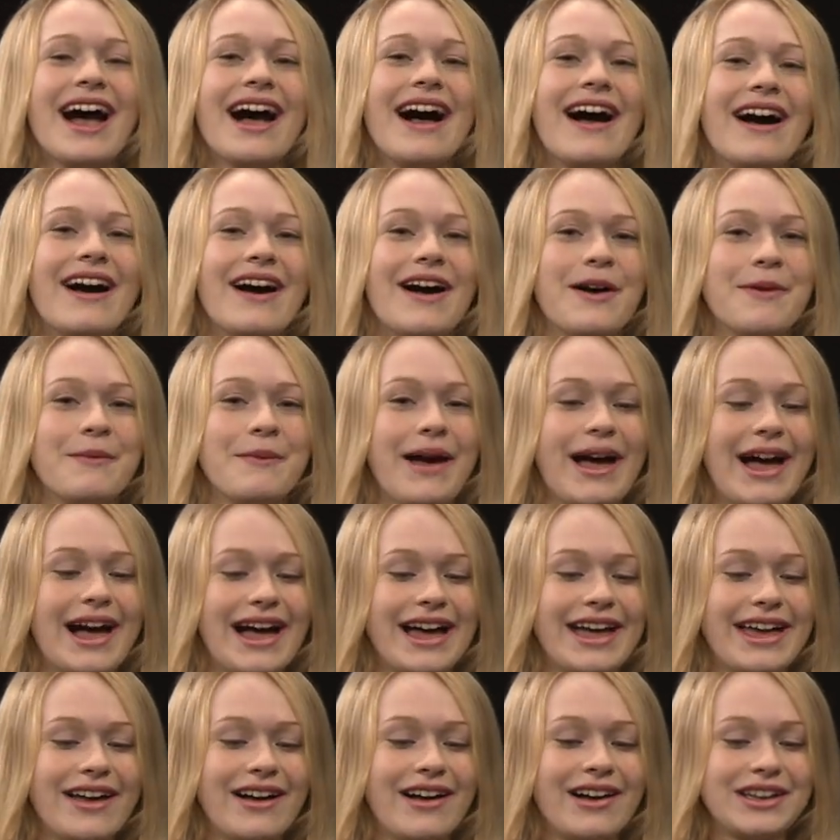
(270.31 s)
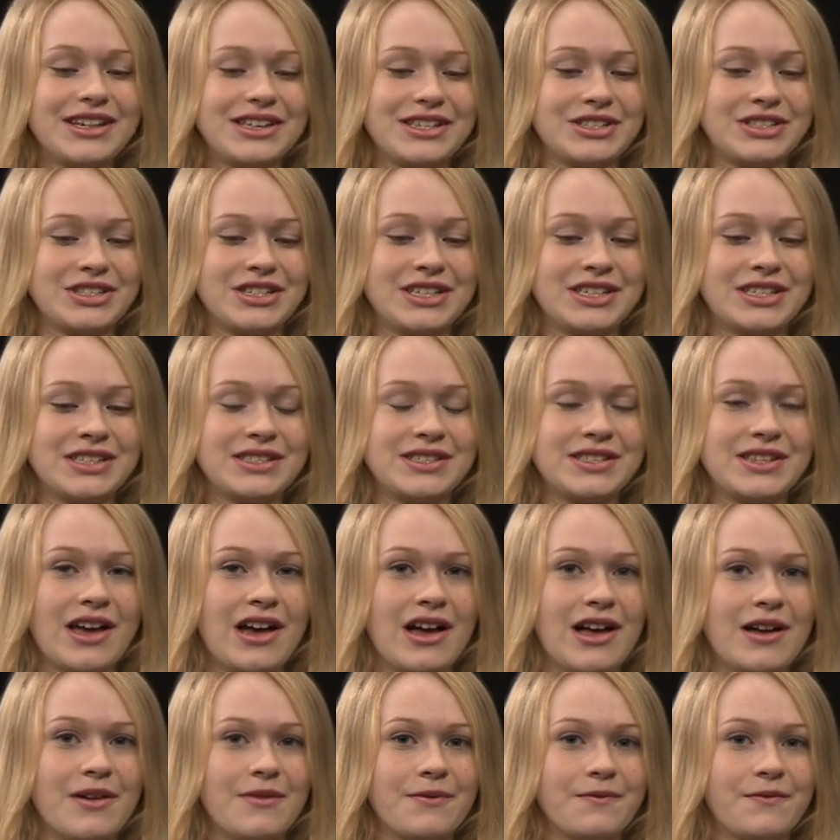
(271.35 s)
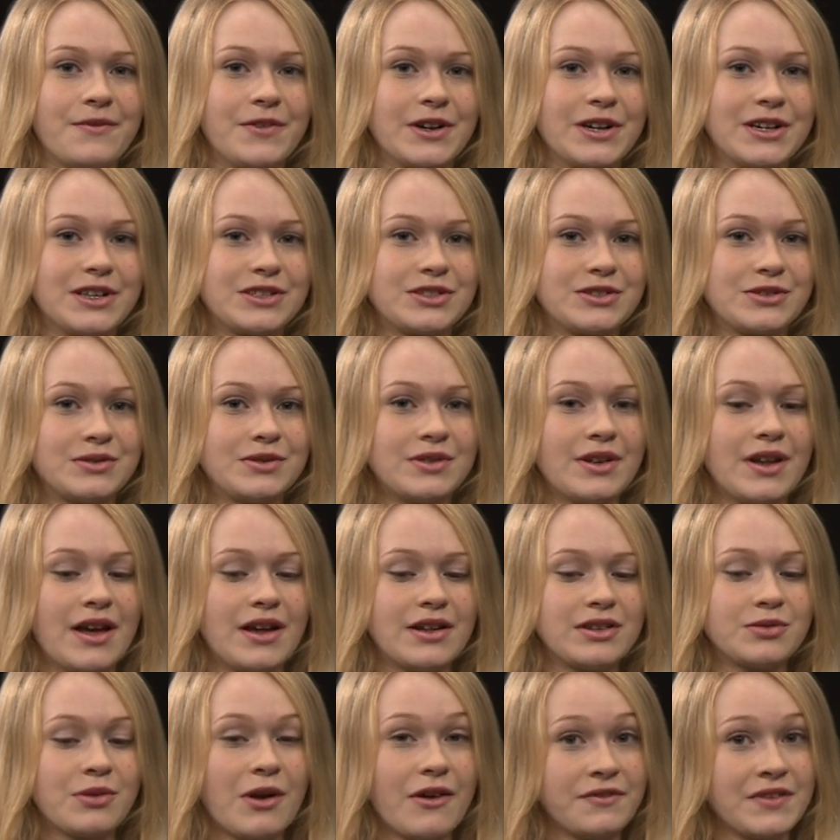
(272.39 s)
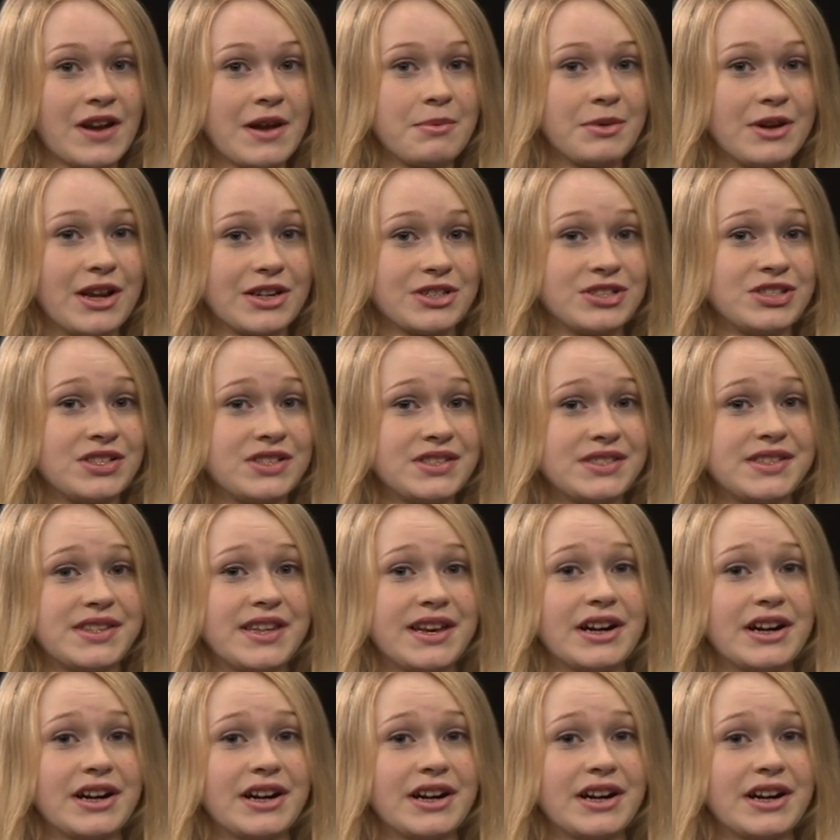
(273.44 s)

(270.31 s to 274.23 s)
I auditioned for 12th Night Productions.